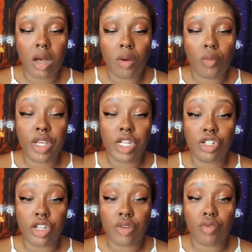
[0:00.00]
we in
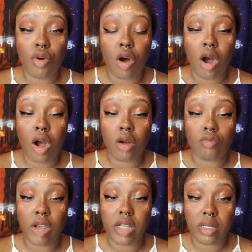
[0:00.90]
general are
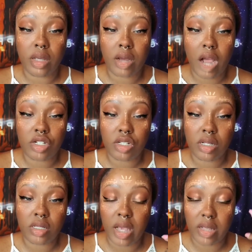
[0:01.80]
raising in
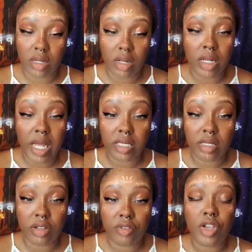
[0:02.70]
consciousness as a
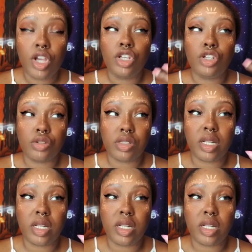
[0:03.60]
collective, you'll see